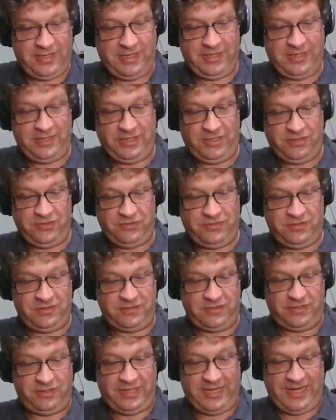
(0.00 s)
and it
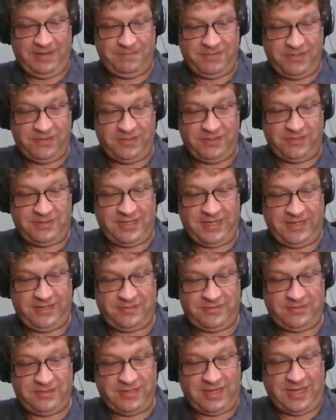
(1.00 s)
uses a lambda that
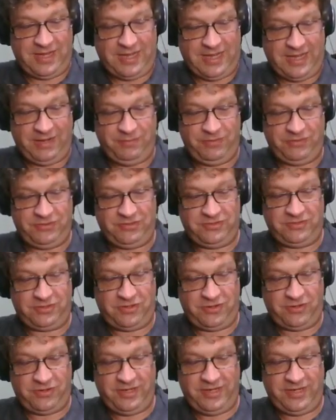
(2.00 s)
takes I, which is a
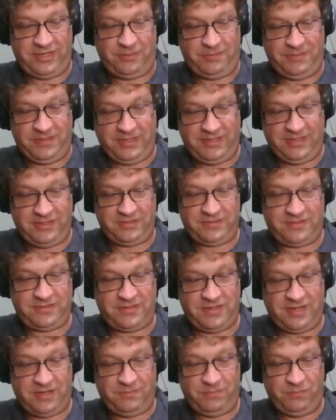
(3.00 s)
current element, and a
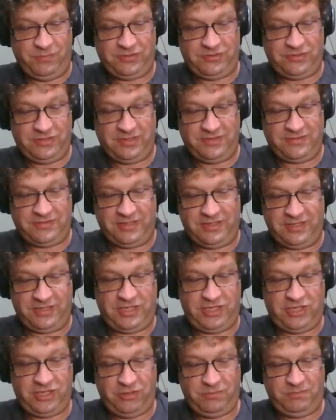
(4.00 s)
sum, which is an
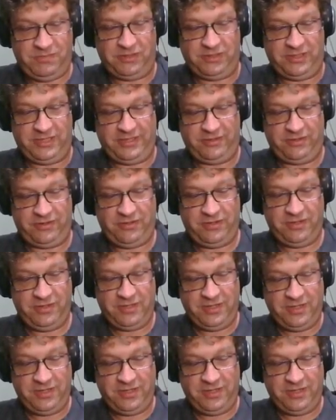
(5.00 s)
accumulator,